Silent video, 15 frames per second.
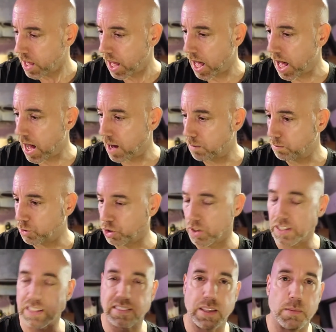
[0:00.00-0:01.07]

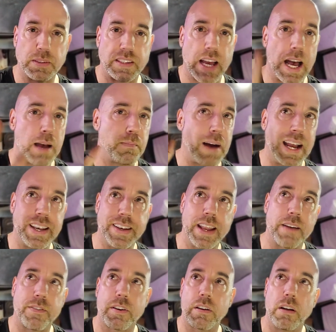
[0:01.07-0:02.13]
during the summertime, I
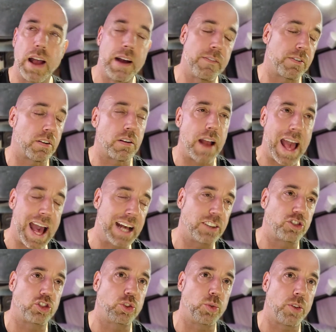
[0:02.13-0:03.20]
never ever
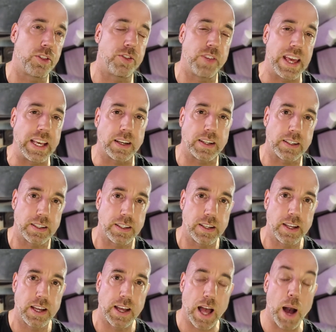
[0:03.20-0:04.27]
had to think
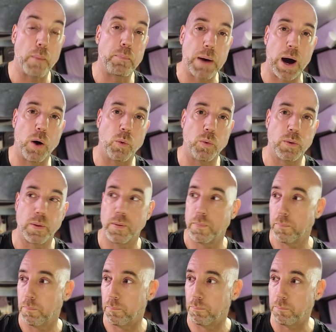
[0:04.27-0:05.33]
about
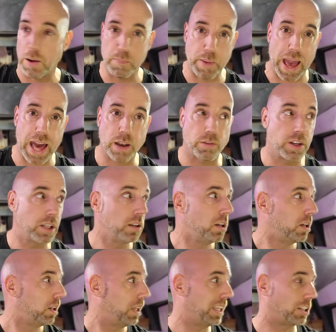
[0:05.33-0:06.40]
my battery,
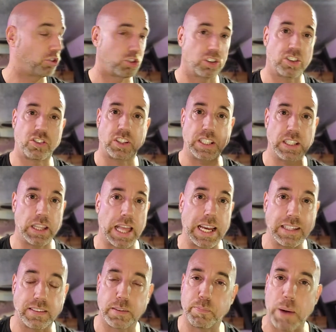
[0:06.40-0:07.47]
electricity,
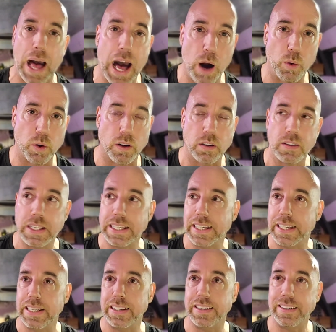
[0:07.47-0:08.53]
lights, power.
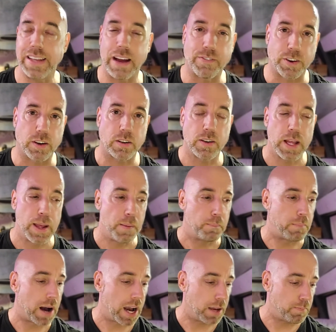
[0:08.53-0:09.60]
Never.
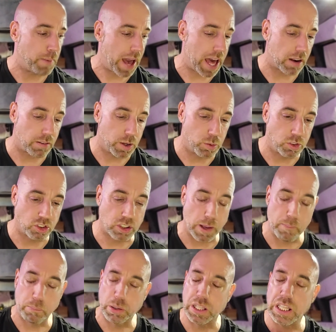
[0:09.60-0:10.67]
My battery was
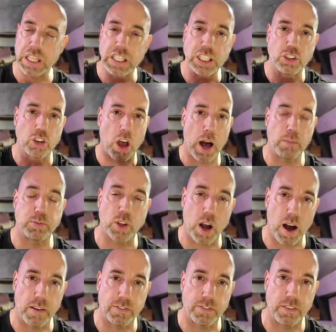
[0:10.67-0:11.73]
completely topped
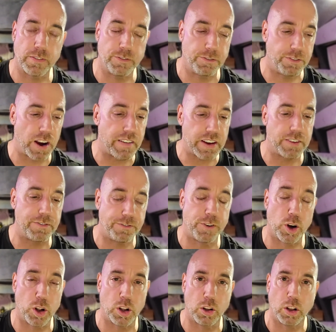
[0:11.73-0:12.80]
off, very
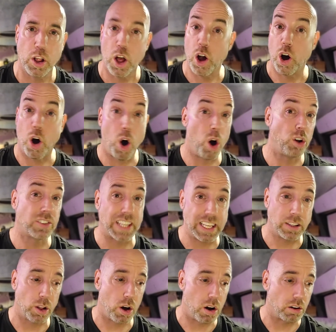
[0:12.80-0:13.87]
full all day
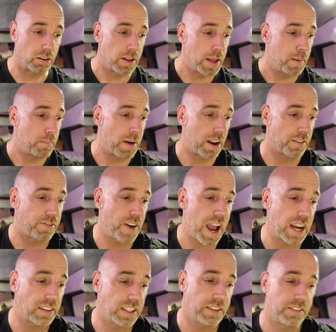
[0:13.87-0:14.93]
long. Matter of
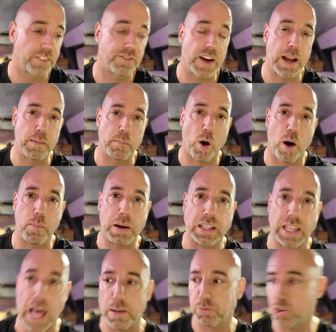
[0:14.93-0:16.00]
fact, even if I'm on my
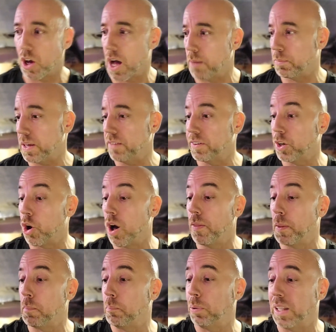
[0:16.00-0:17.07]
laptop, even on
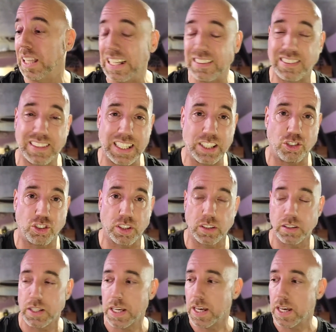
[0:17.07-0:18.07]
the PlayStation